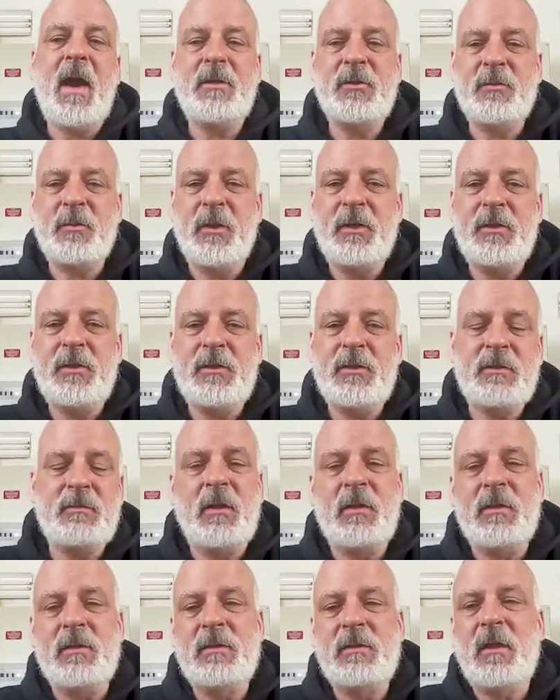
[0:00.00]
hatch rates
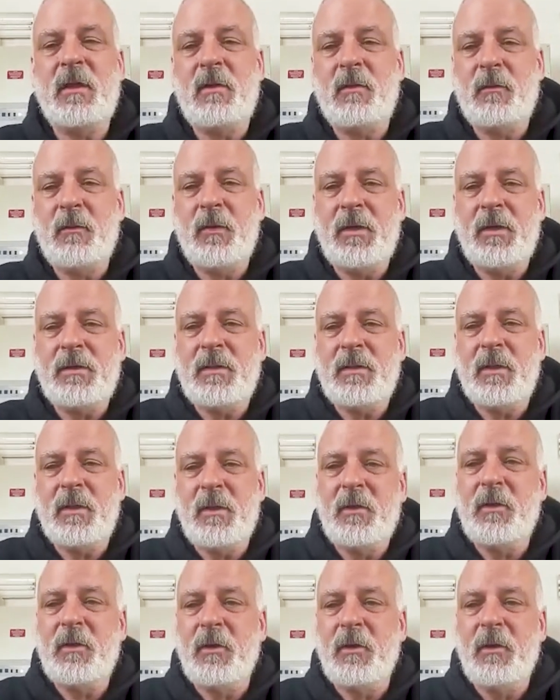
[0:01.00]
as well as cull rates
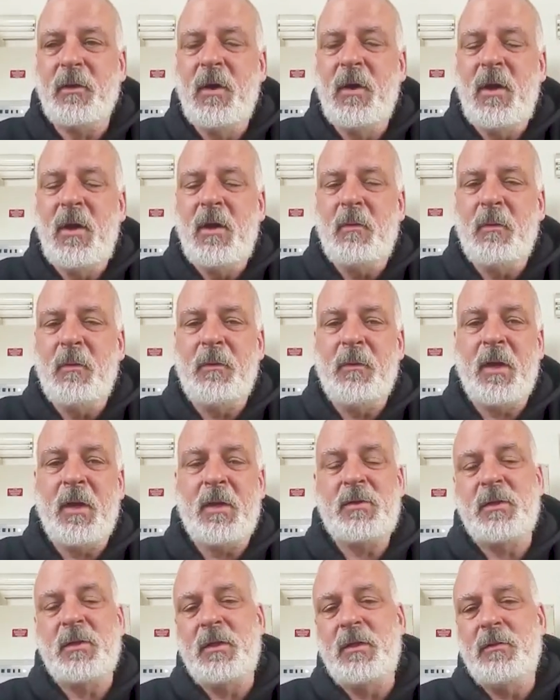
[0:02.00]
that occur when they're
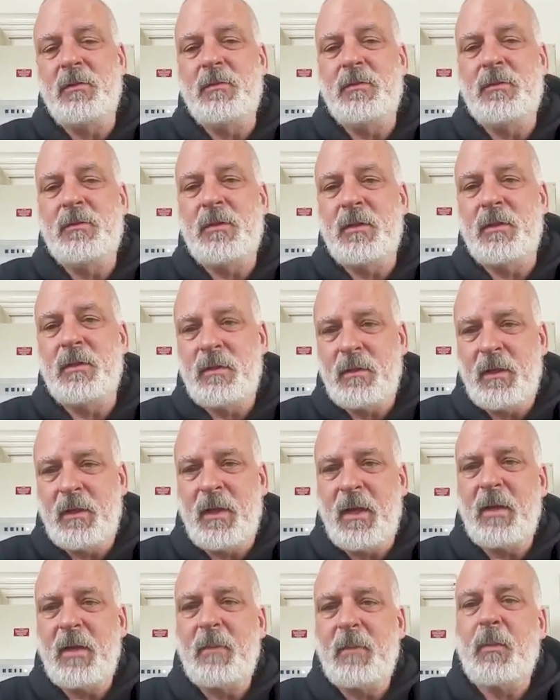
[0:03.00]
actually used in,
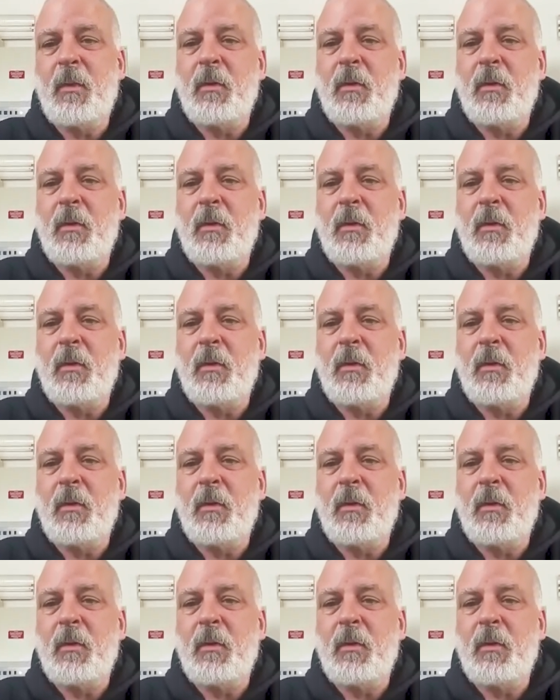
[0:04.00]
in egg